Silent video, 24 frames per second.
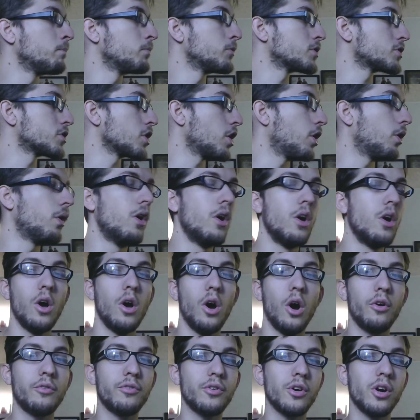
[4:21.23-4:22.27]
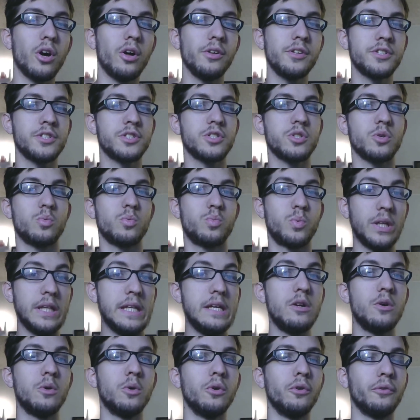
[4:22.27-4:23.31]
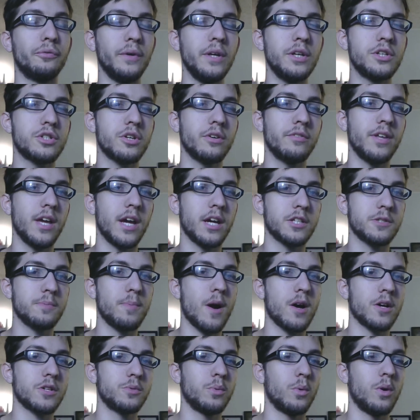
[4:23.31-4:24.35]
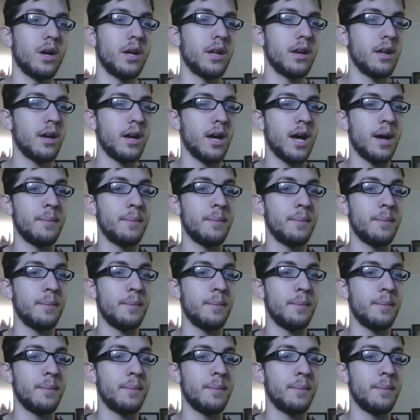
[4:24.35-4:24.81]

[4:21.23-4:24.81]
So overall, this is a really cool feature of the Xbox One.